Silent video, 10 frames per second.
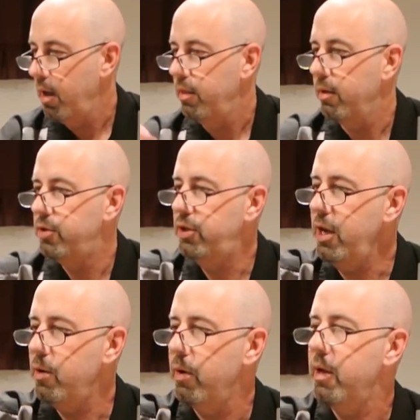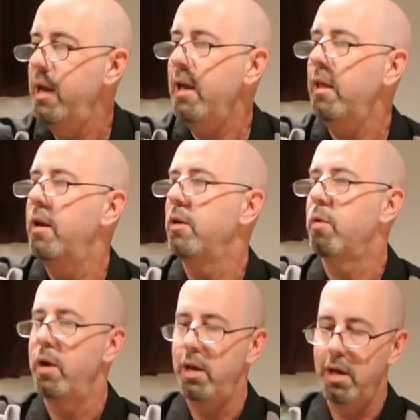the secret killer
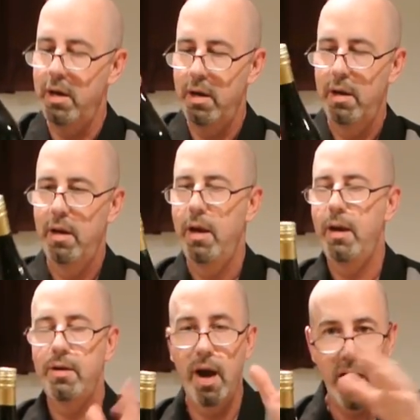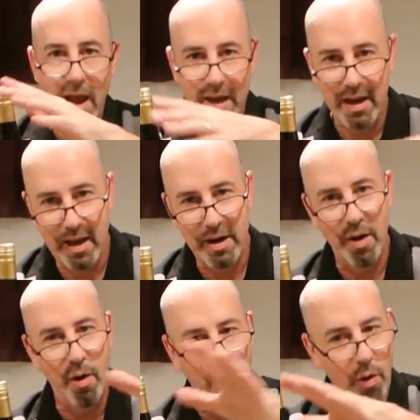ingredient, and tying in
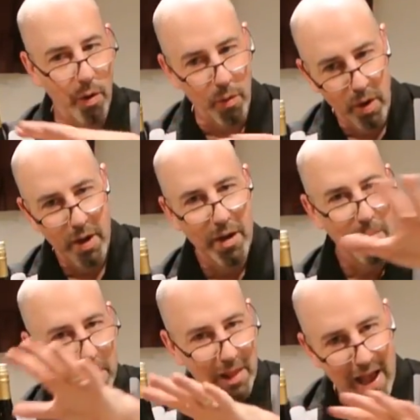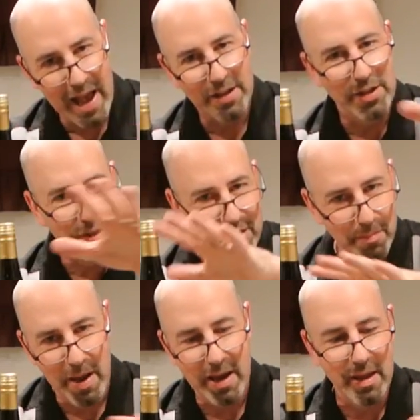the whole molasses
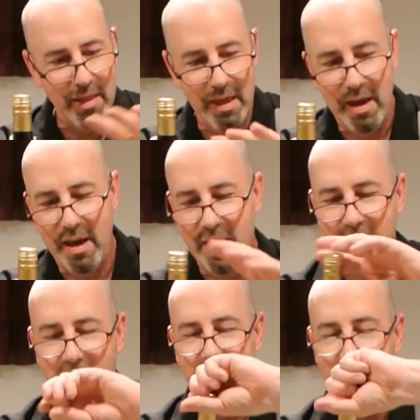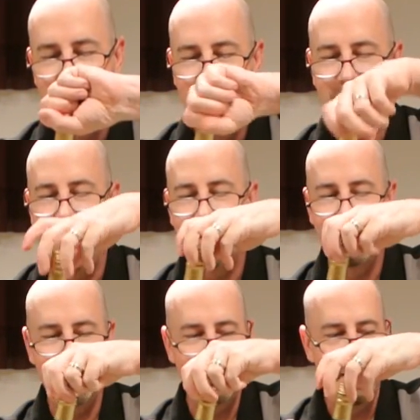Jamaican thing, is
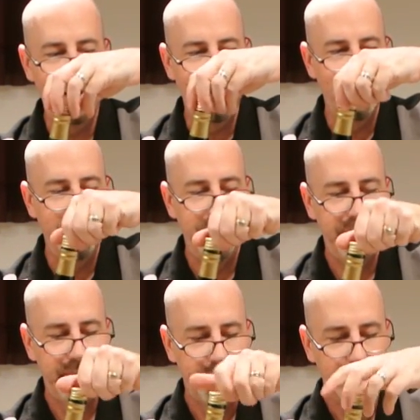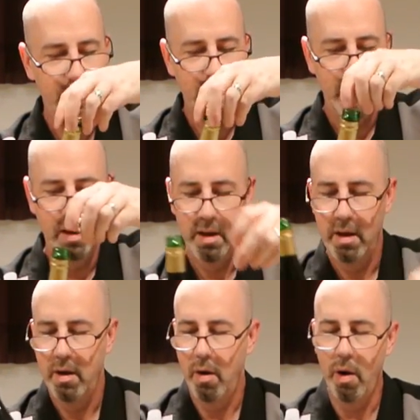this here
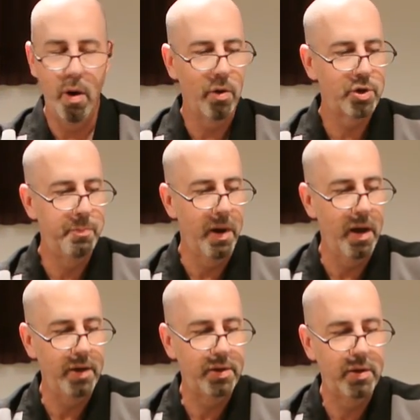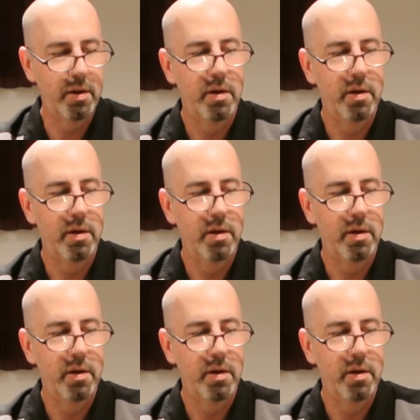allspice